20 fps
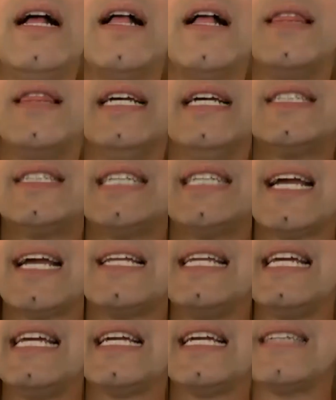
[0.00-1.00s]
This
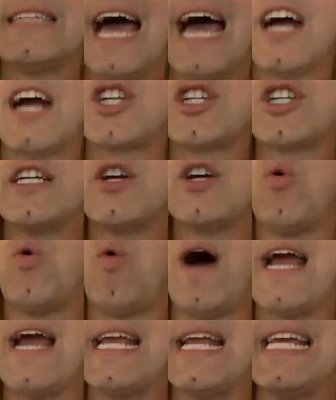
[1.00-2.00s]
technique is actually
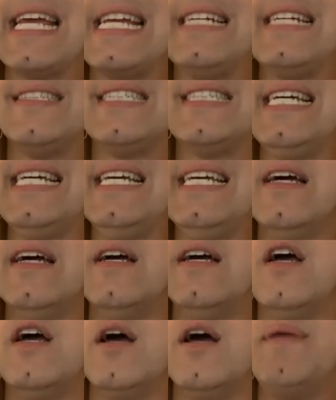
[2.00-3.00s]
quite easy
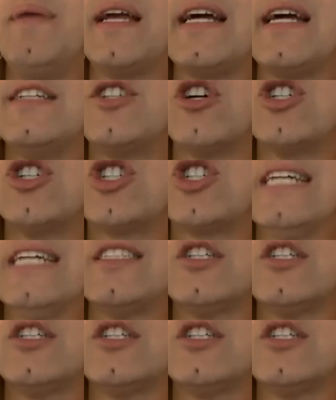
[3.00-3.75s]
because you're just